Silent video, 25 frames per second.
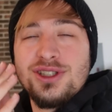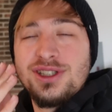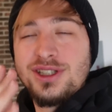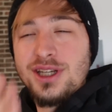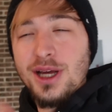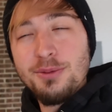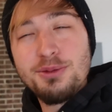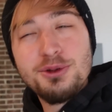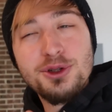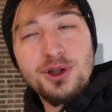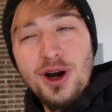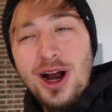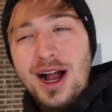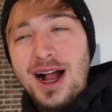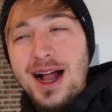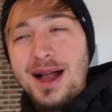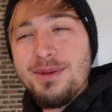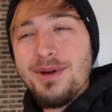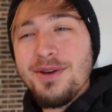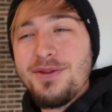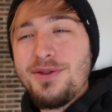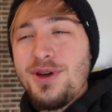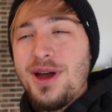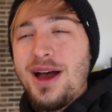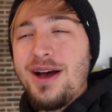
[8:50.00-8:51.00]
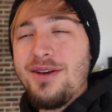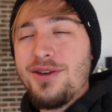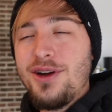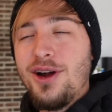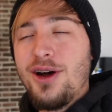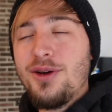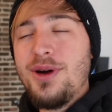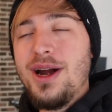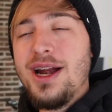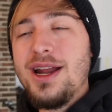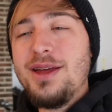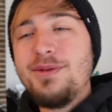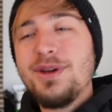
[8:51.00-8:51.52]
Subscribe if you haven't
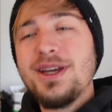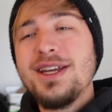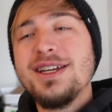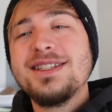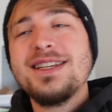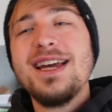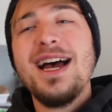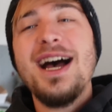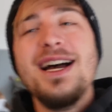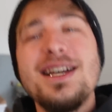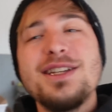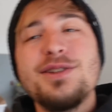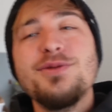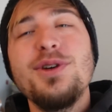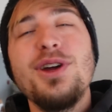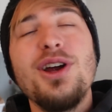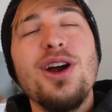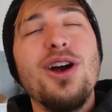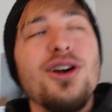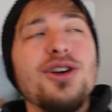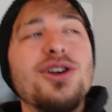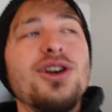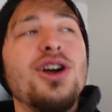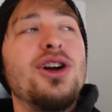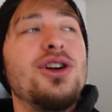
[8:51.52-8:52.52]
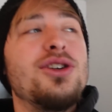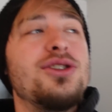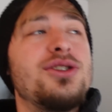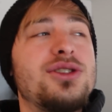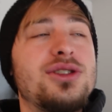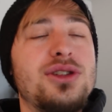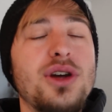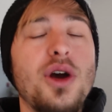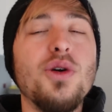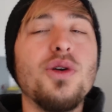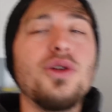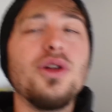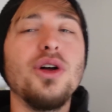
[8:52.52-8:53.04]
already because guys, we are
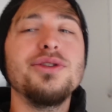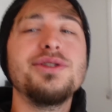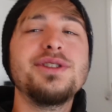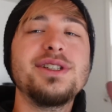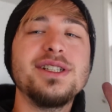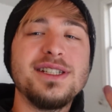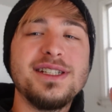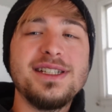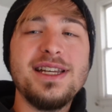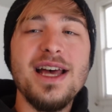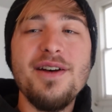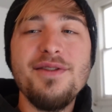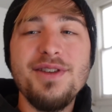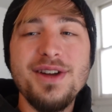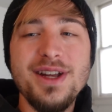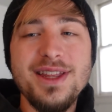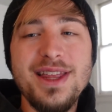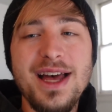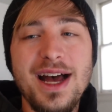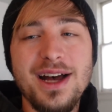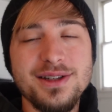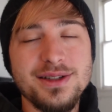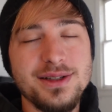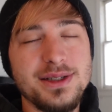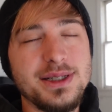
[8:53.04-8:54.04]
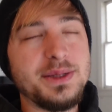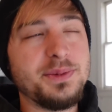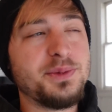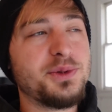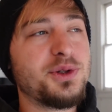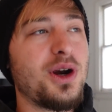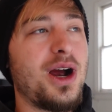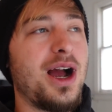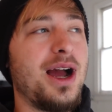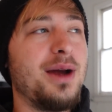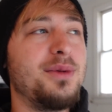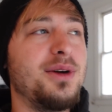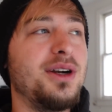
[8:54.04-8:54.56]
so close to 70,000
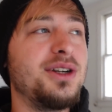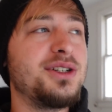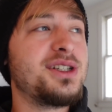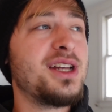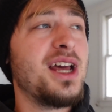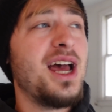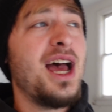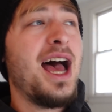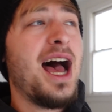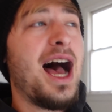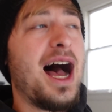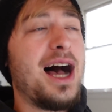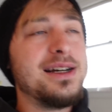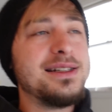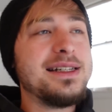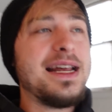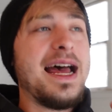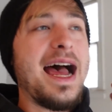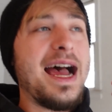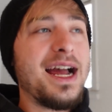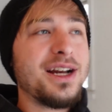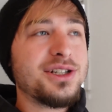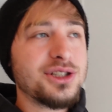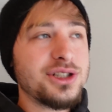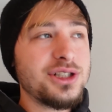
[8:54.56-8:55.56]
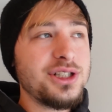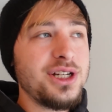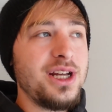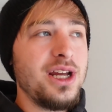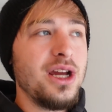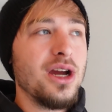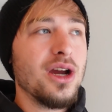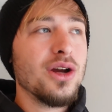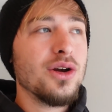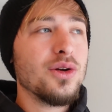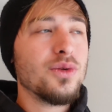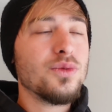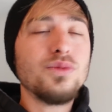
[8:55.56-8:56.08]
subscribers. I was actually
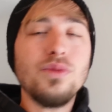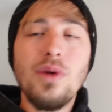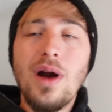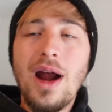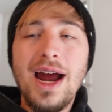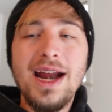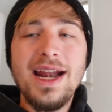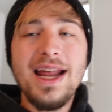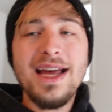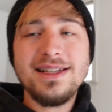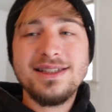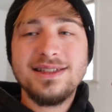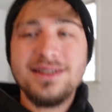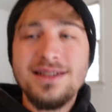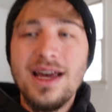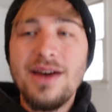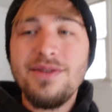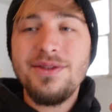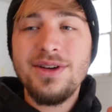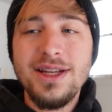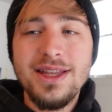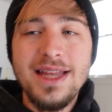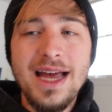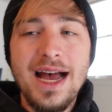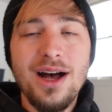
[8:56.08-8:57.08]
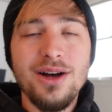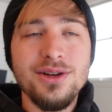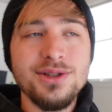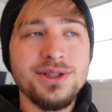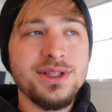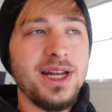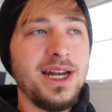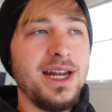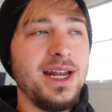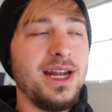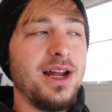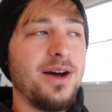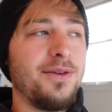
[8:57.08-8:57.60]
right at
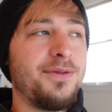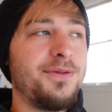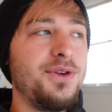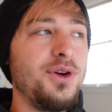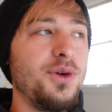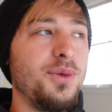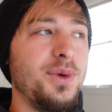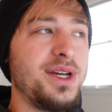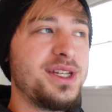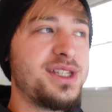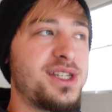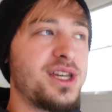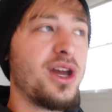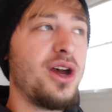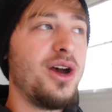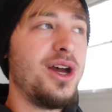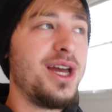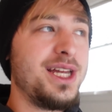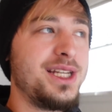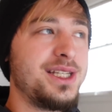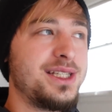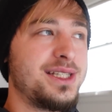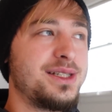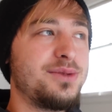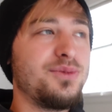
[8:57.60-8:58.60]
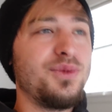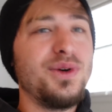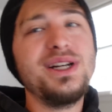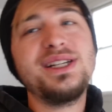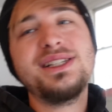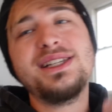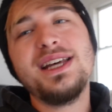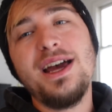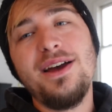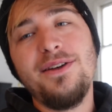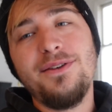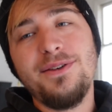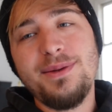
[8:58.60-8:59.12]
70,000 and a few weeks ago it's
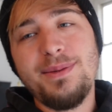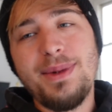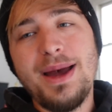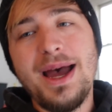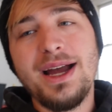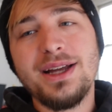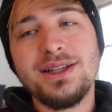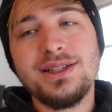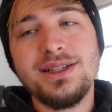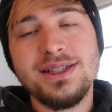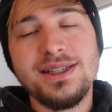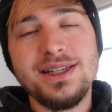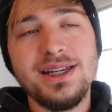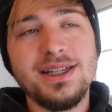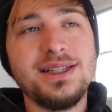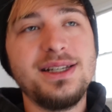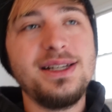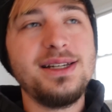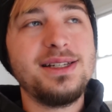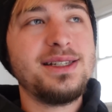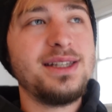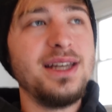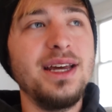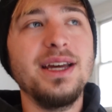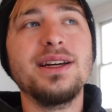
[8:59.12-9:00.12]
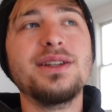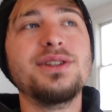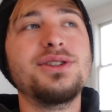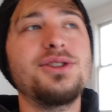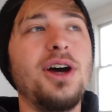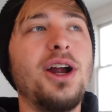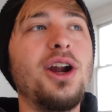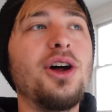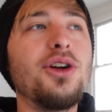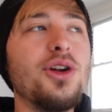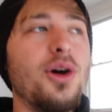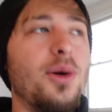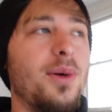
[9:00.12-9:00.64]
reset back to 66. So
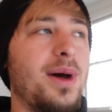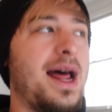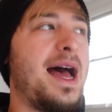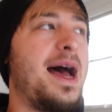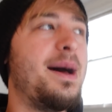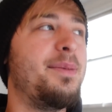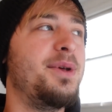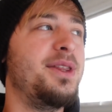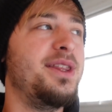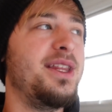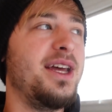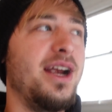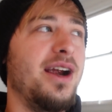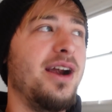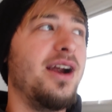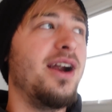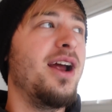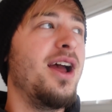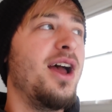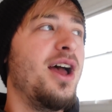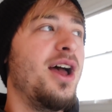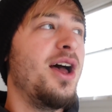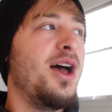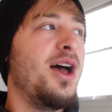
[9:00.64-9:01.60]
I don't know what happened there.